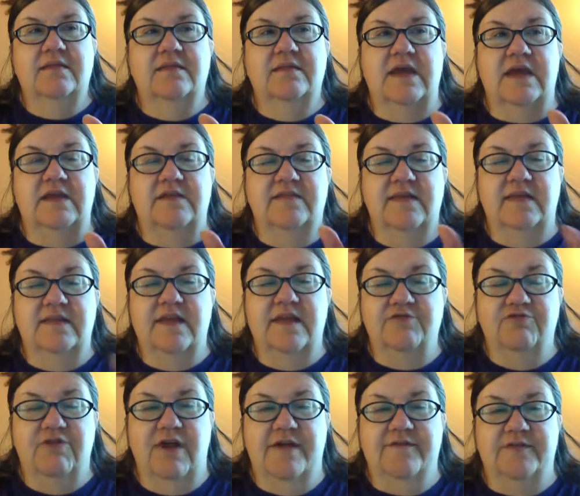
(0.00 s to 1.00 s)
they said they
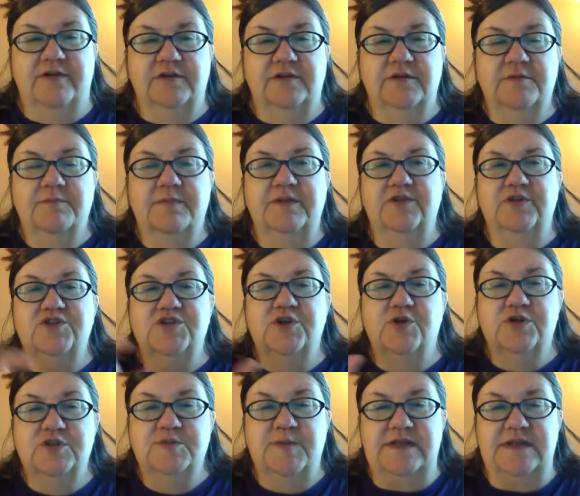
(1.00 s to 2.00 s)
traveled, but there's
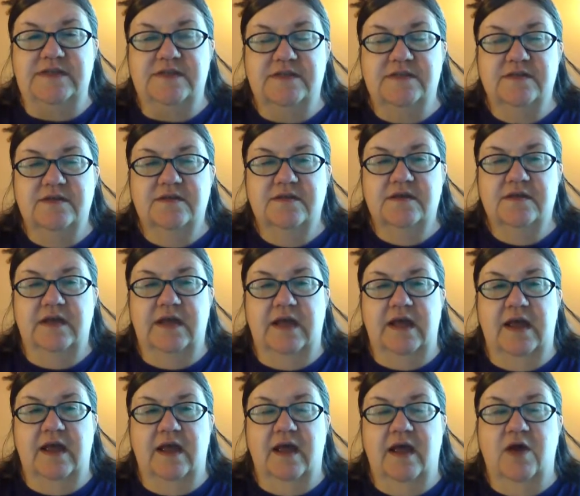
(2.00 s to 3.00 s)
no expenses.
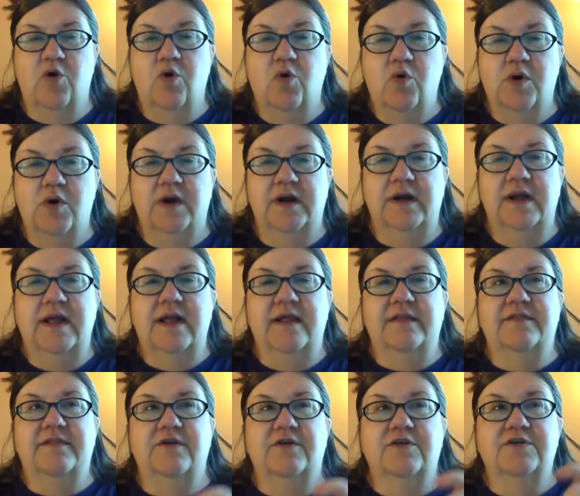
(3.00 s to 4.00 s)
Or
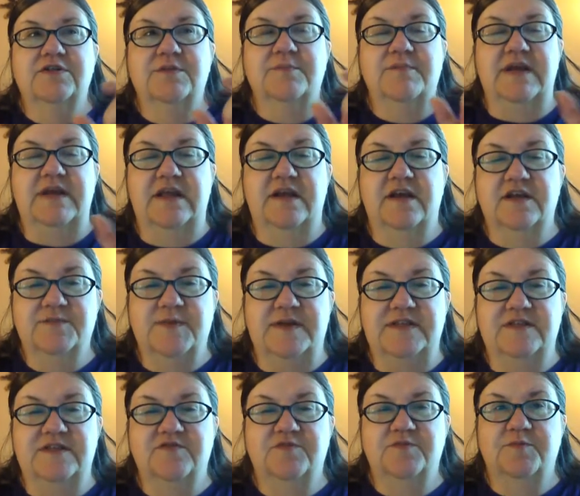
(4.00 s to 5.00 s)
they're submitting
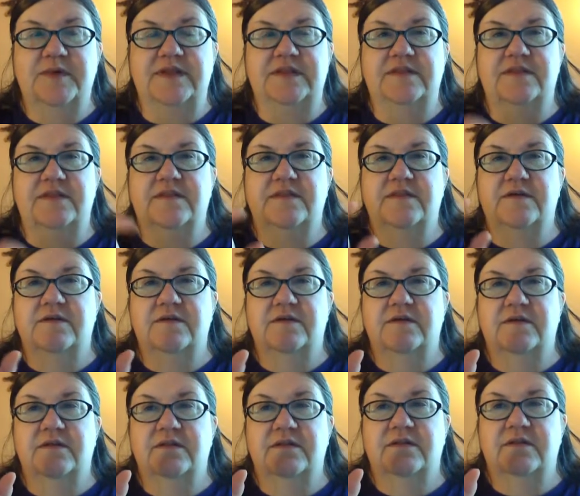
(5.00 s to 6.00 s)
expenses, but
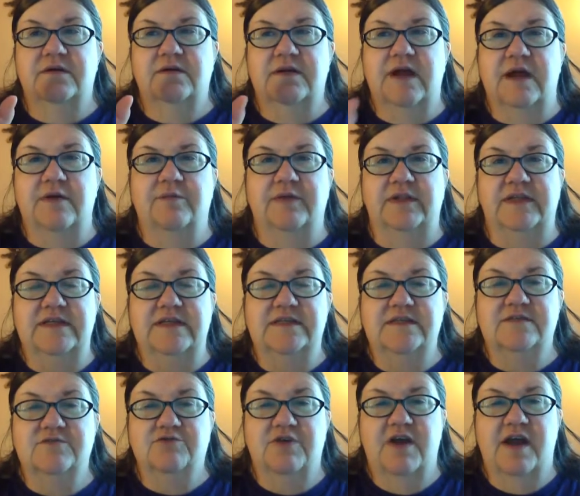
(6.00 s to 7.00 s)
they're not really
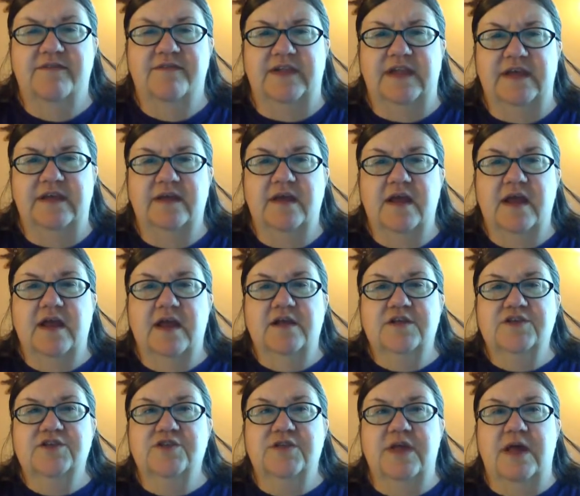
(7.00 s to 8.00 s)
traveling.
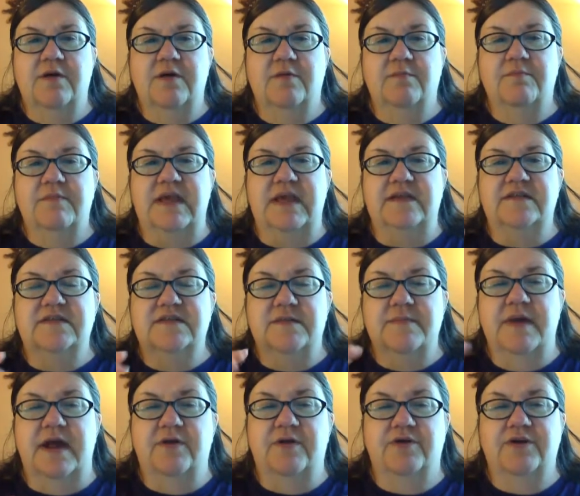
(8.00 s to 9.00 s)
So that means
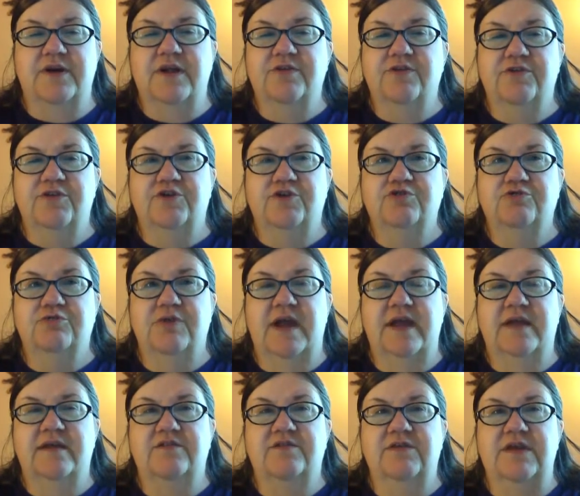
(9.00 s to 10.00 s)
somehow or another they're
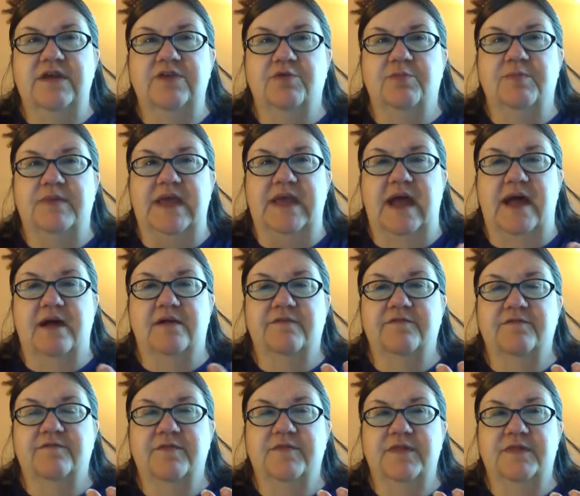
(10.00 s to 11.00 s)
trying to either be out
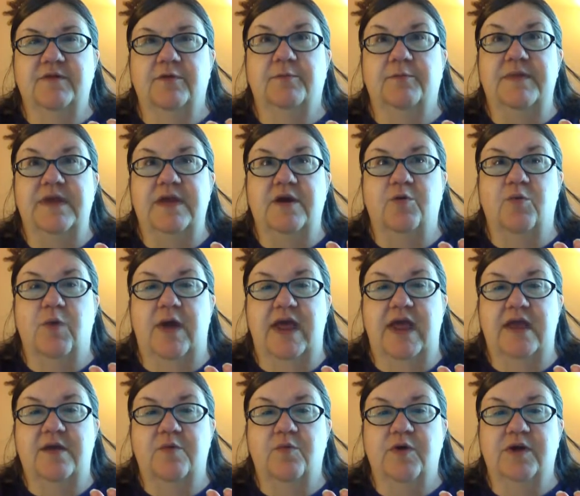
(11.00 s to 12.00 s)
of, they're being
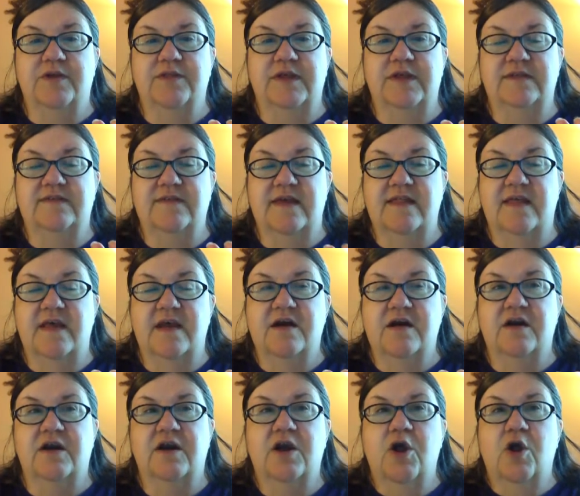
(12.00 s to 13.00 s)
away where they say they
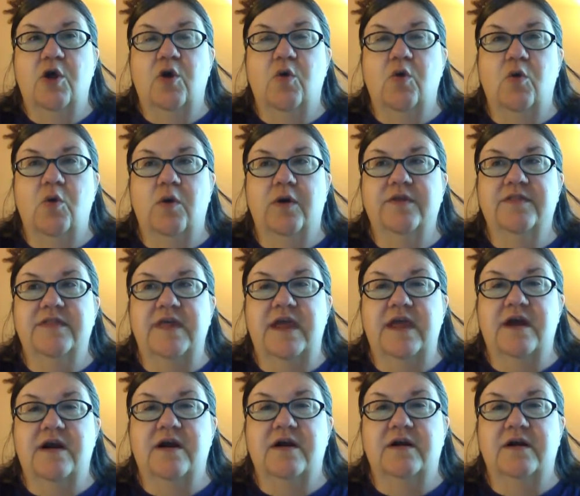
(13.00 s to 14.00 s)
are, or
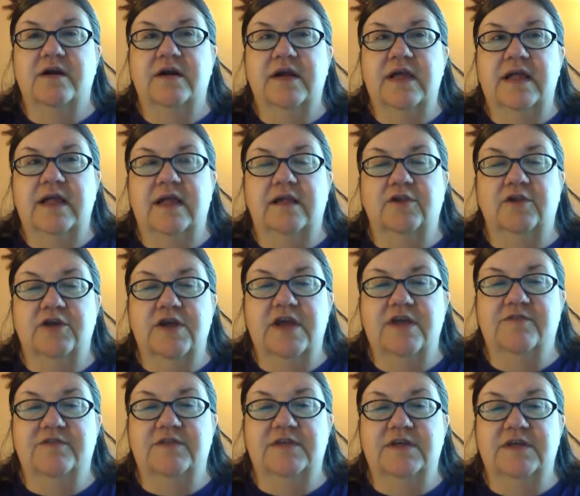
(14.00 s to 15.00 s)
they are
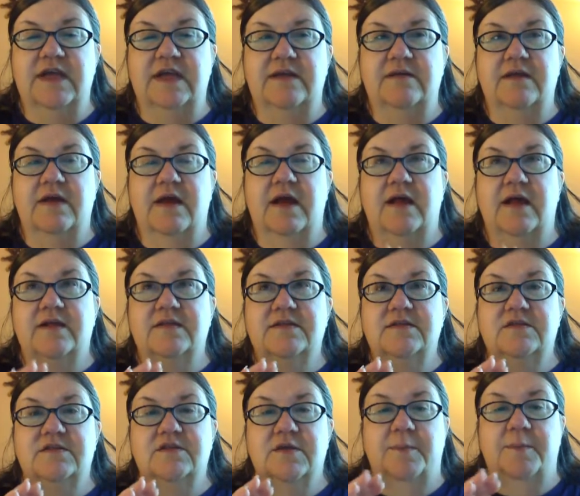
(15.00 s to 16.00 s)
looking to get
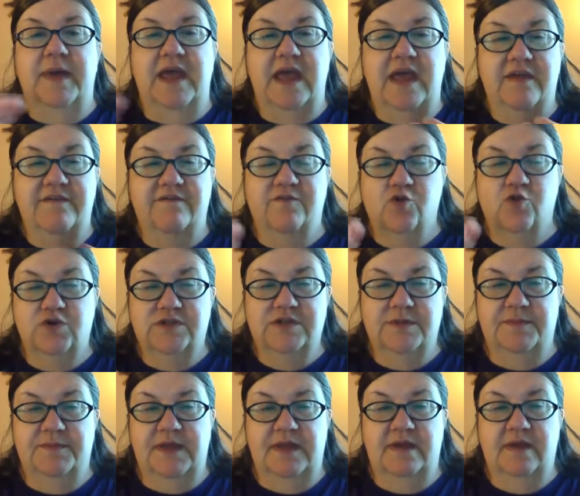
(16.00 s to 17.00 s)
to pay for
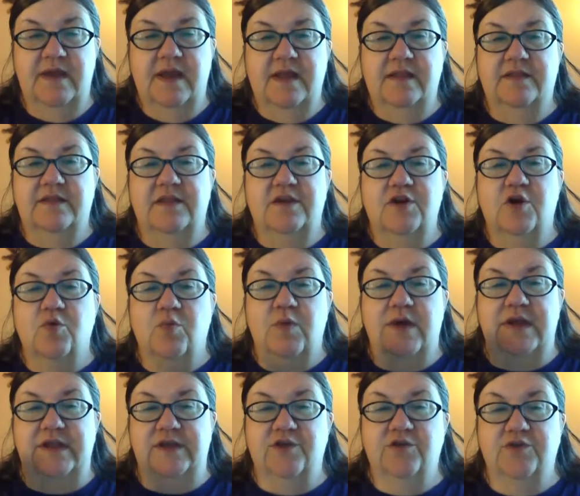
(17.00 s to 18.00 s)
something that they don't
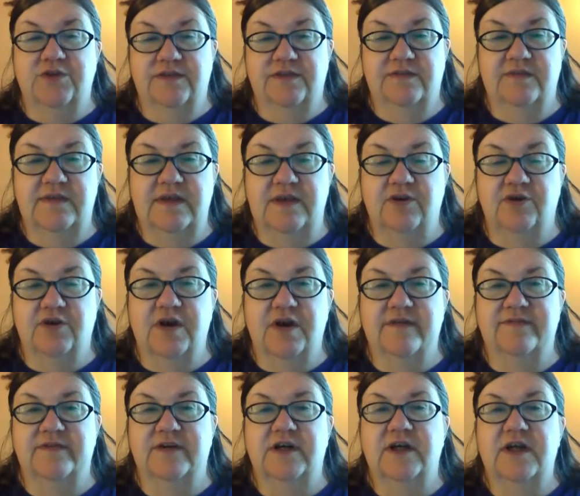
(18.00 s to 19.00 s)
want you to see or
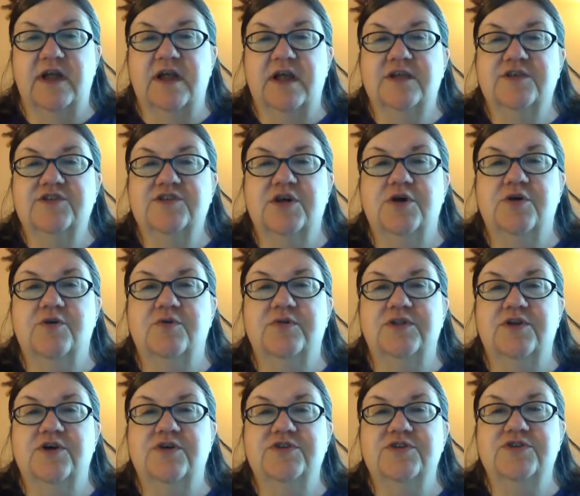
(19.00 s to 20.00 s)
cover. So
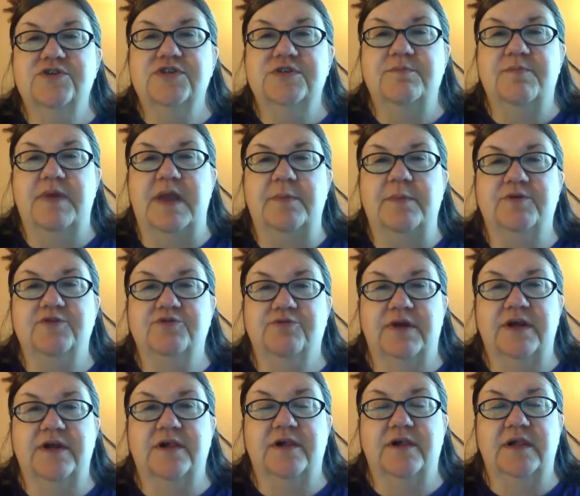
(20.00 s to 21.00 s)
those are some paper
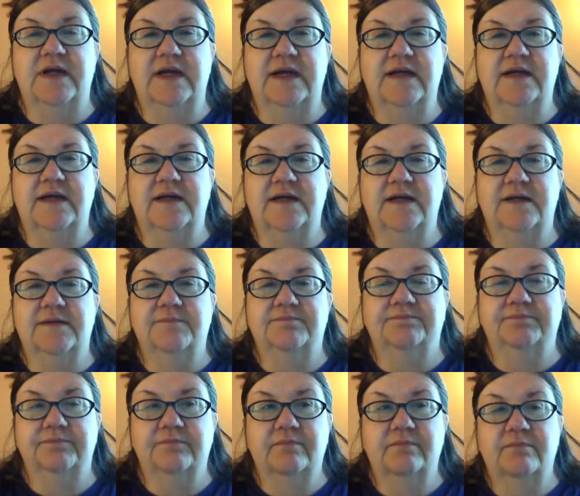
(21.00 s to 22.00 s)
trail
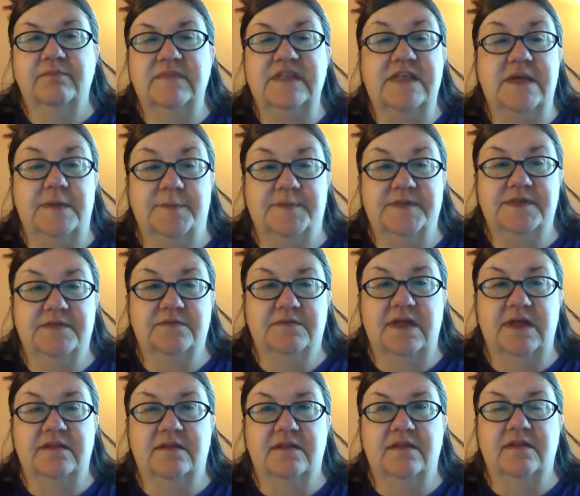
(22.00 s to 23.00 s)
tips
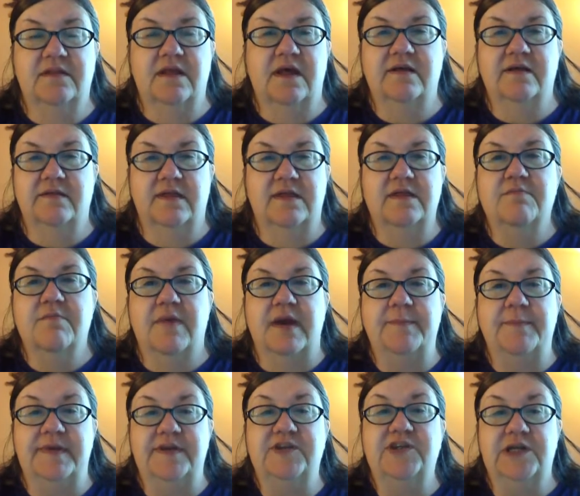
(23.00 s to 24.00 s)
that they
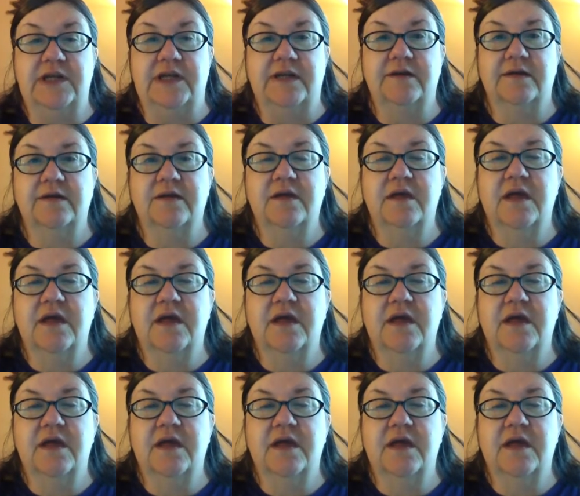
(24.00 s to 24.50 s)
might be cheating.